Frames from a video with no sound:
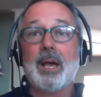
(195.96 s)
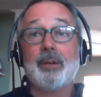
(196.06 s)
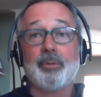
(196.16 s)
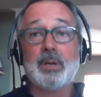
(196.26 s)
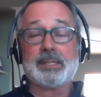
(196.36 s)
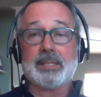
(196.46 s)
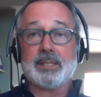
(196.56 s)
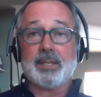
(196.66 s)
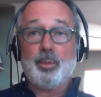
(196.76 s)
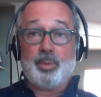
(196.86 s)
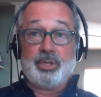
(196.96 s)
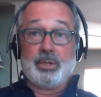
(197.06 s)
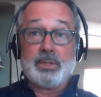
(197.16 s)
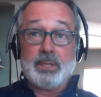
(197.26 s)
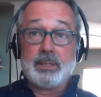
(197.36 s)
For instance, who
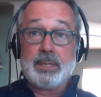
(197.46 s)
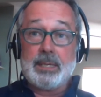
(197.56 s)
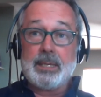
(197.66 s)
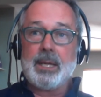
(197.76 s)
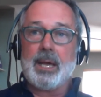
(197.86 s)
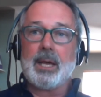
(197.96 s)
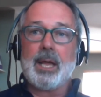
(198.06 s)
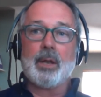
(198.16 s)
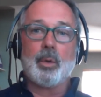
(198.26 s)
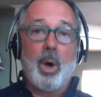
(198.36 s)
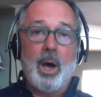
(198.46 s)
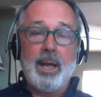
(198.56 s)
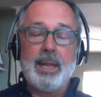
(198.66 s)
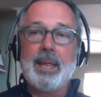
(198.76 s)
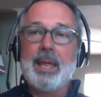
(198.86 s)
produced it and
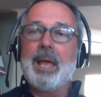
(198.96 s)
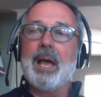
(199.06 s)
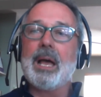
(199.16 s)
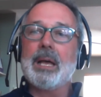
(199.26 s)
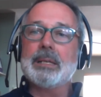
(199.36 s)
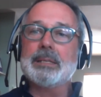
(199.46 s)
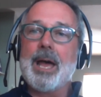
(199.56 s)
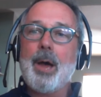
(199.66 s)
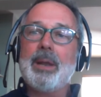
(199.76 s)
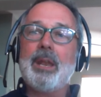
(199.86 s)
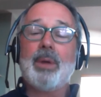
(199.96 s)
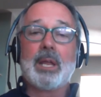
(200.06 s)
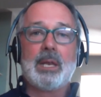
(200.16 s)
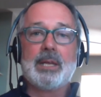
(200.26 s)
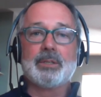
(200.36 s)
why, and how many
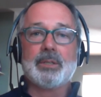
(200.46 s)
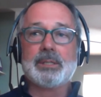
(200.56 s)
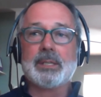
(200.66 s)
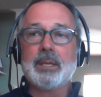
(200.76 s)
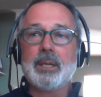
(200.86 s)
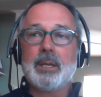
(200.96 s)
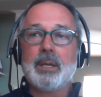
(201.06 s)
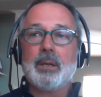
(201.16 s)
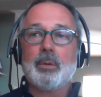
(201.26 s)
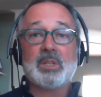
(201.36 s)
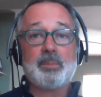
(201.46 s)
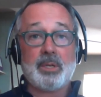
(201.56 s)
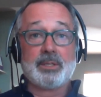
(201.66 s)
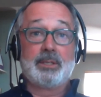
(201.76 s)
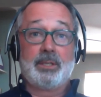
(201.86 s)
regulators
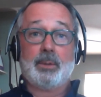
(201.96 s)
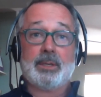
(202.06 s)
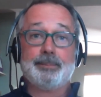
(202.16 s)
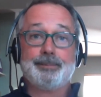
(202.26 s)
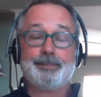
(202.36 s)
responded to it?